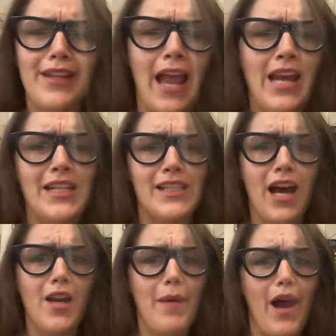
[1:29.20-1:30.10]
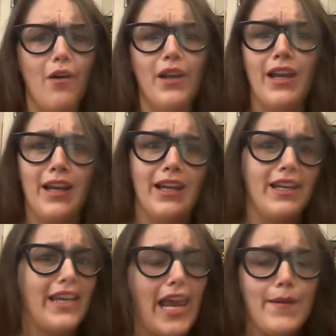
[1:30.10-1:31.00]
And it's not about
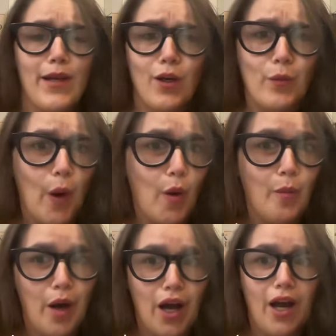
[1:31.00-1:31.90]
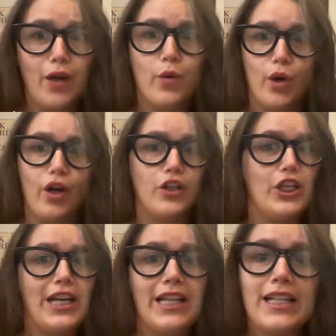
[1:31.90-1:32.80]
gaming a robot or
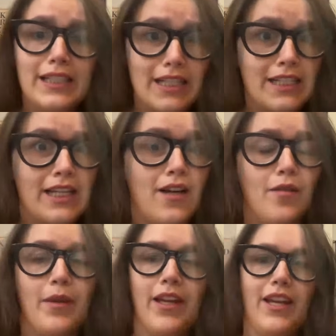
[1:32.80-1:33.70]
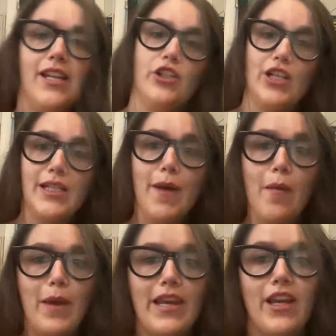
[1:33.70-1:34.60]
cheating the system. It's just about
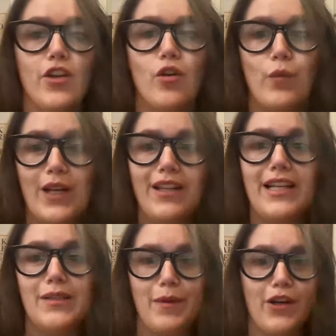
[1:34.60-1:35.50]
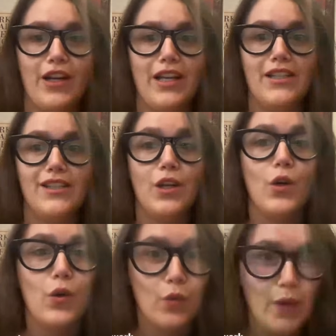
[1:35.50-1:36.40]
making your real experience
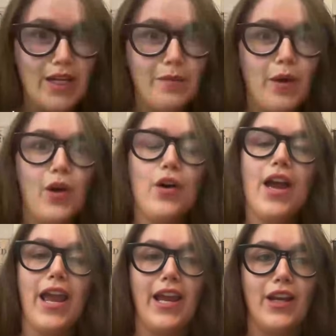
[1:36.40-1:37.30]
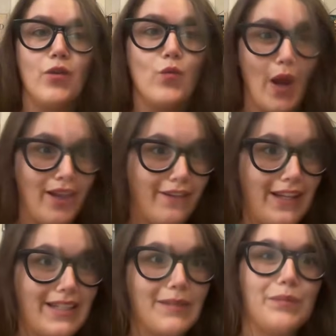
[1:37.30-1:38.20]
readable and
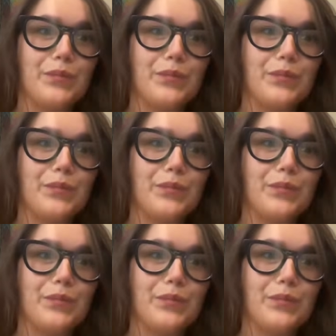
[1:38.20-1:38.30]
relevant.